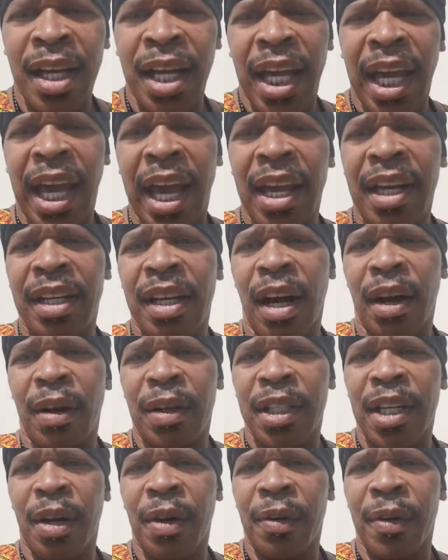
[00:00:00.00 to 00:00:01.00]
and
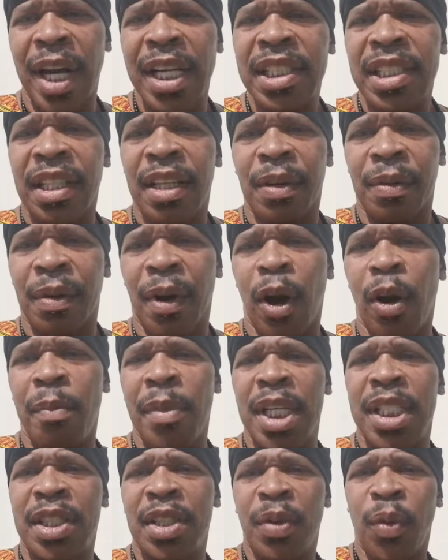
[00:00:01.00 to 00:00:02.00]
the rest of the
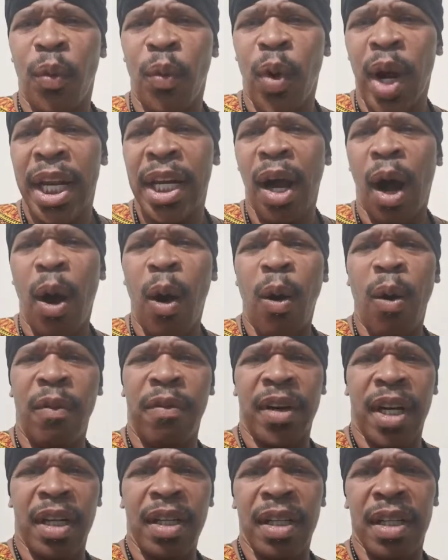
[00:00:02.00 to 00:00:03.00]
Romans went
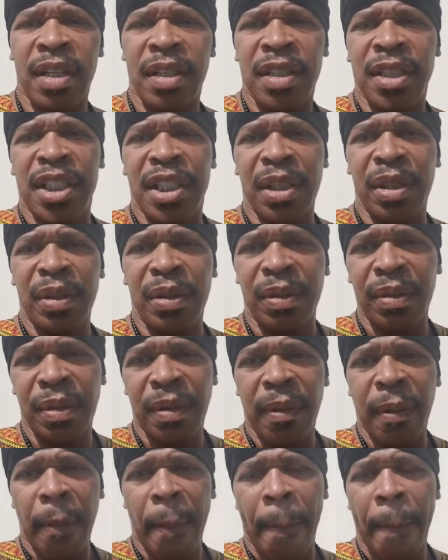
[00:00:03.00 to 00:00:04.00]
over
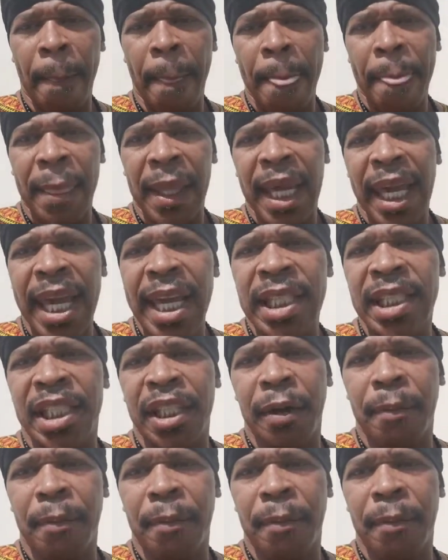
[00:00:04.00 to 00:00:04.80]
to Egypt.